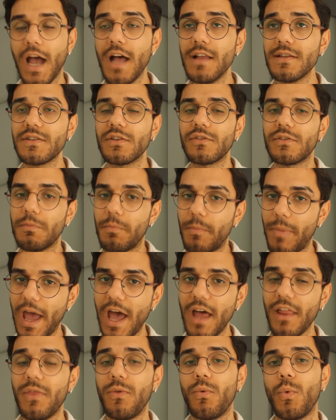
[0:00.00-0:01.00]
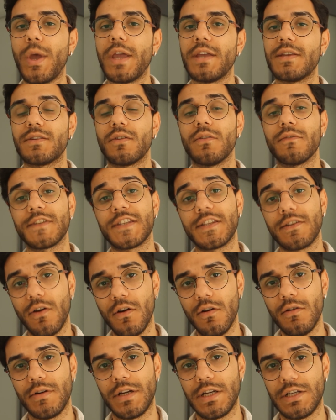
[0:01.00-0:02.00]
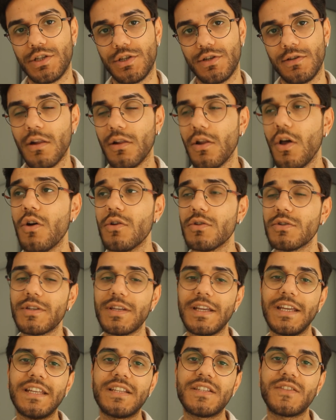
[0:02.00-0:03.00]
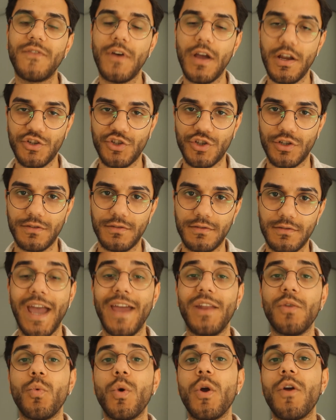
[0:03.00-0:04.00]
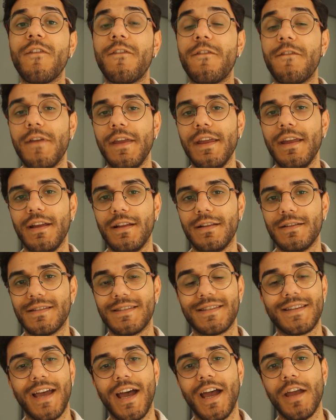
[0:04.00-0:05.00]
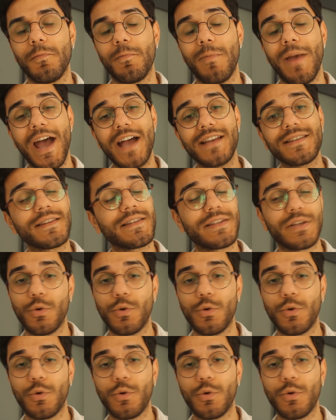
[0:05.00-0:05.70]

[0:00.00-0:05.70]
Also, the pathways of storage lose its function and we feel time passes